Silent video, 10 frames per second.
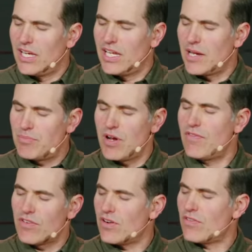And I pray
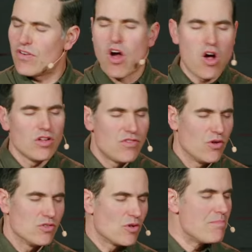for, for all of
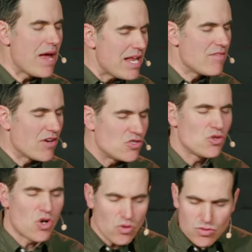those, or many of us
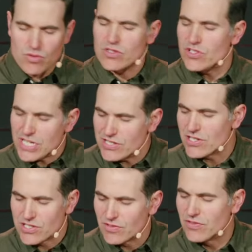who go through those
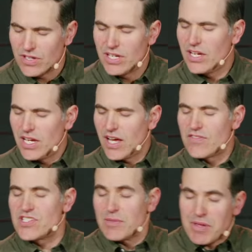seasons of,
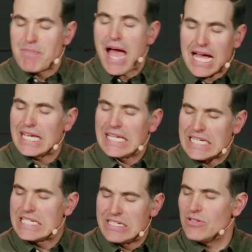of slipping back
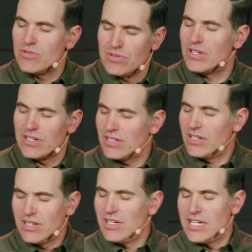into the,
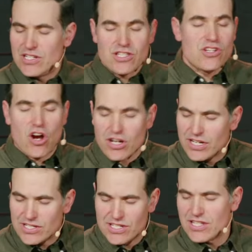into the
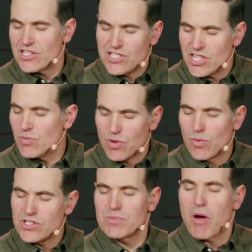darkness, into the sin that we were
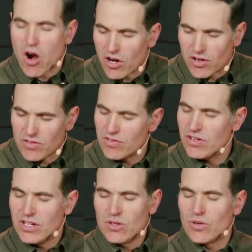once a part of.
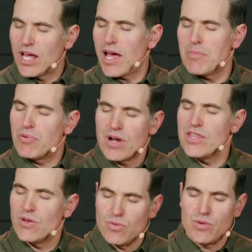Lord, I, I
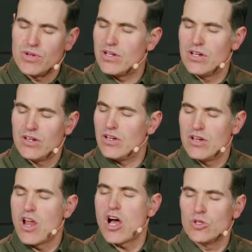pray that we would
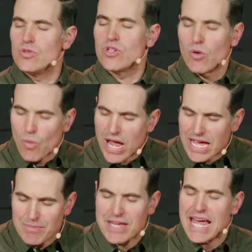not lose our
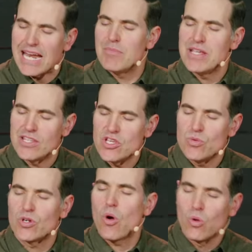way. And by that I mean that
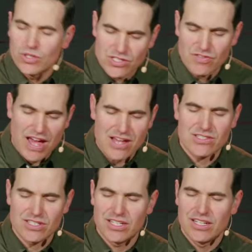you would hold us fast.